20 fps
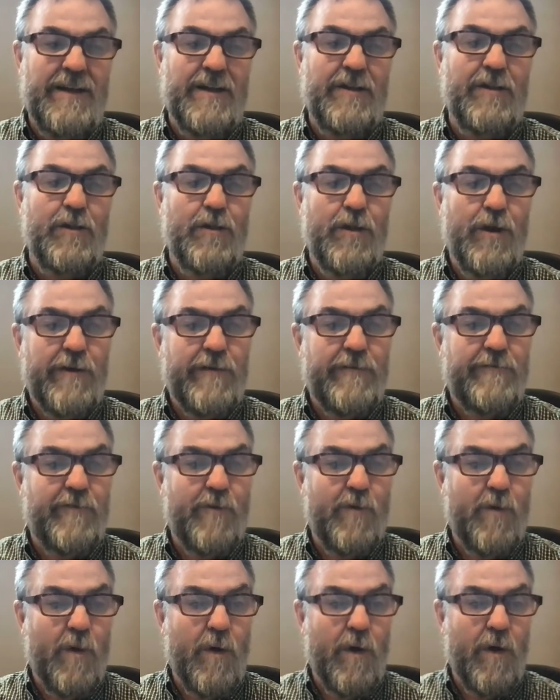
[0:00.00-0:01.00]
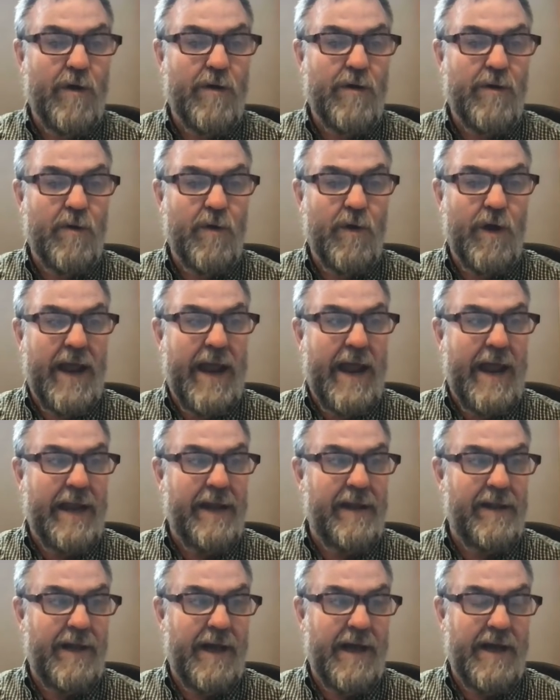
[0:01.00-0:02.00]
look for or
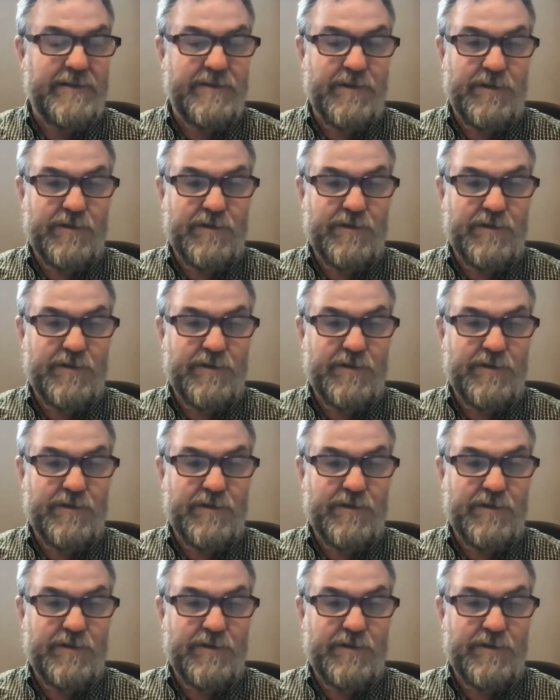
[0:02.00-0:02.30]
analyze or